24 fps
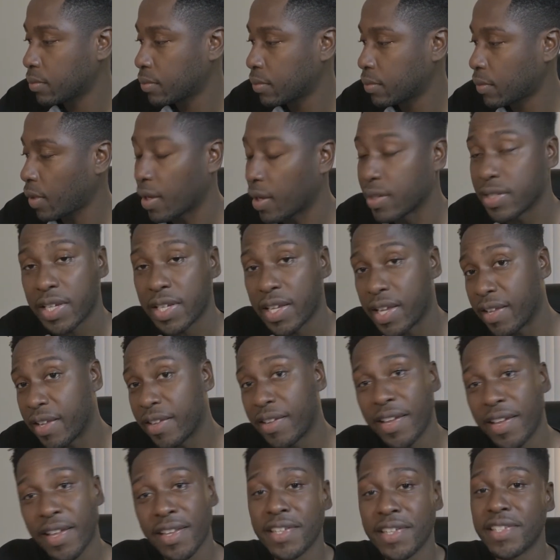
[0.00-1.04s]
because
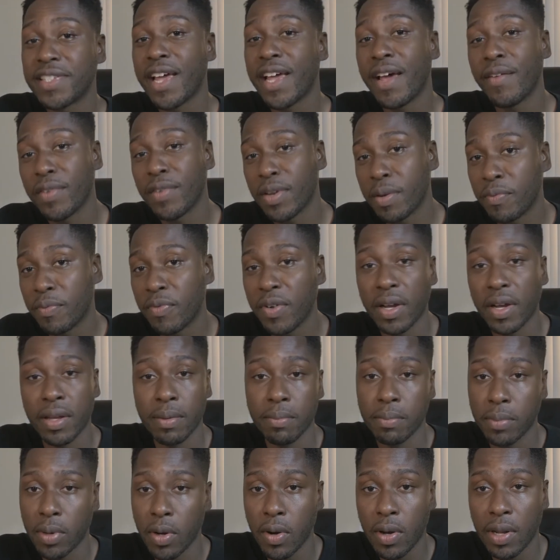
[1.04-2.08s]
Killy's having a
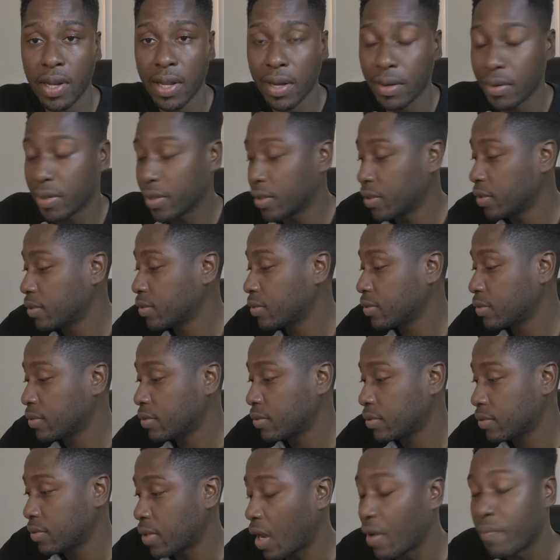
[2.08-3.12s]
fucking ball out here.
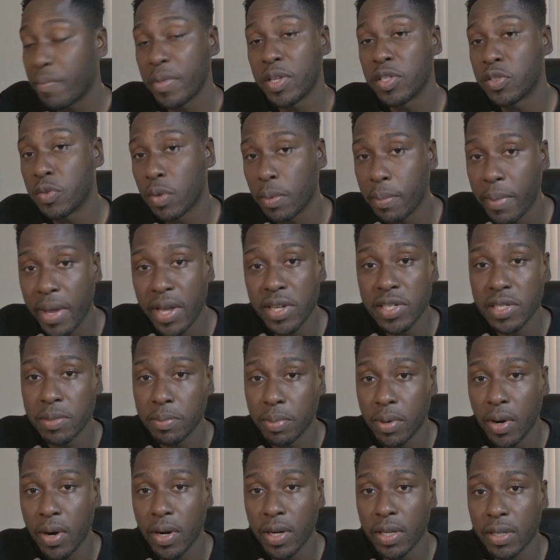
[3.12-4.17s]
I've been to a mansion
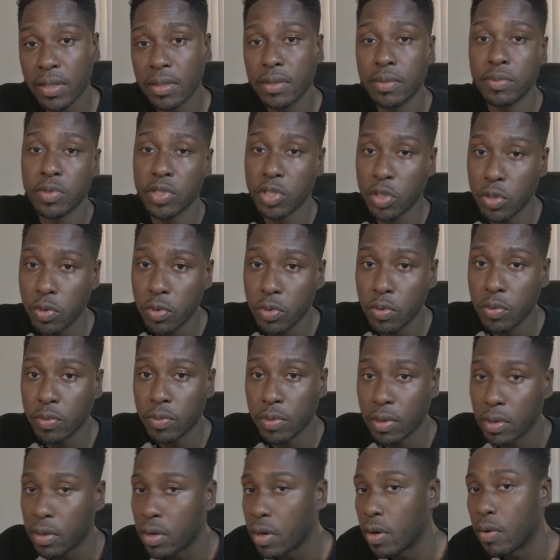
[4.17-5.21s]
party. It was
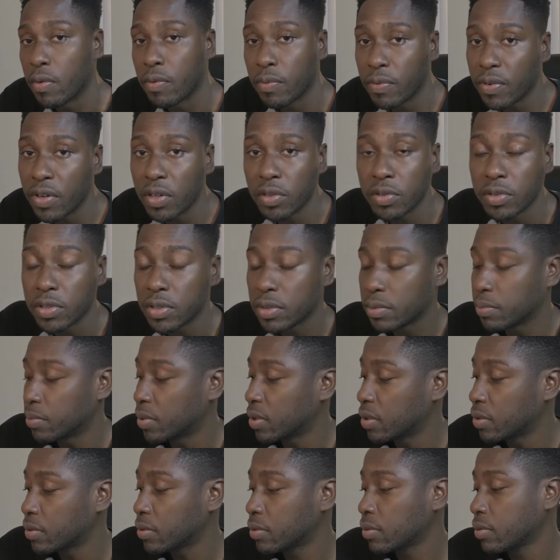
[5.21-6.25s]
cool, you know, first,
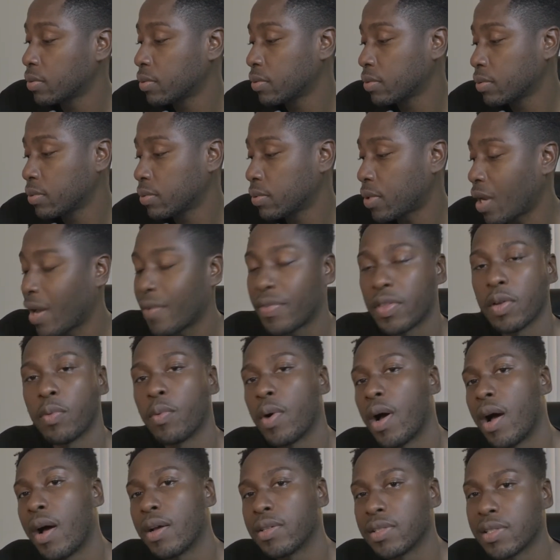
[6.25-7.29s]
but after a
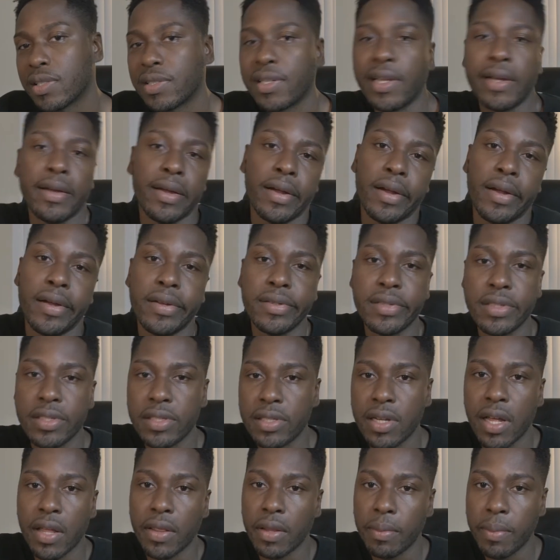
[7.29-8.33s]
while, it's just like, all right, it's just
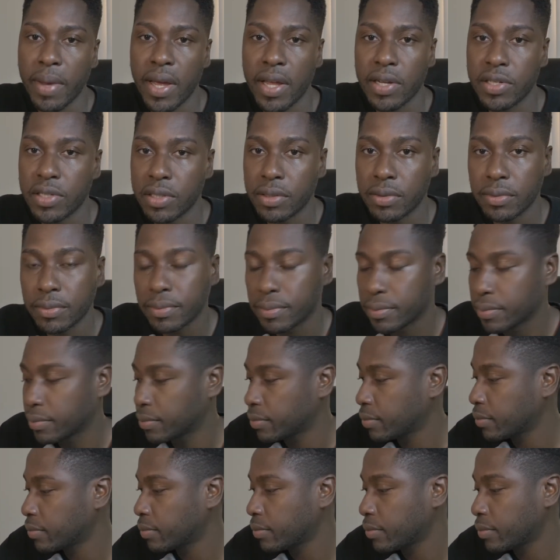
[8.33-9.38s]
another mansion.
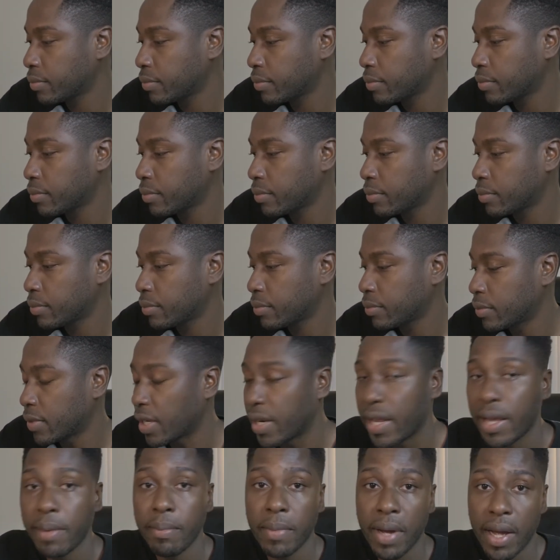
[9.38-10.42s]
It
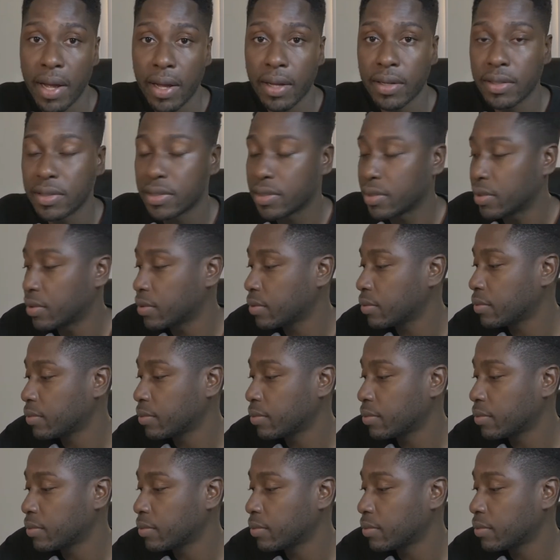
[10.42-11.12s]
ain't mine and shit.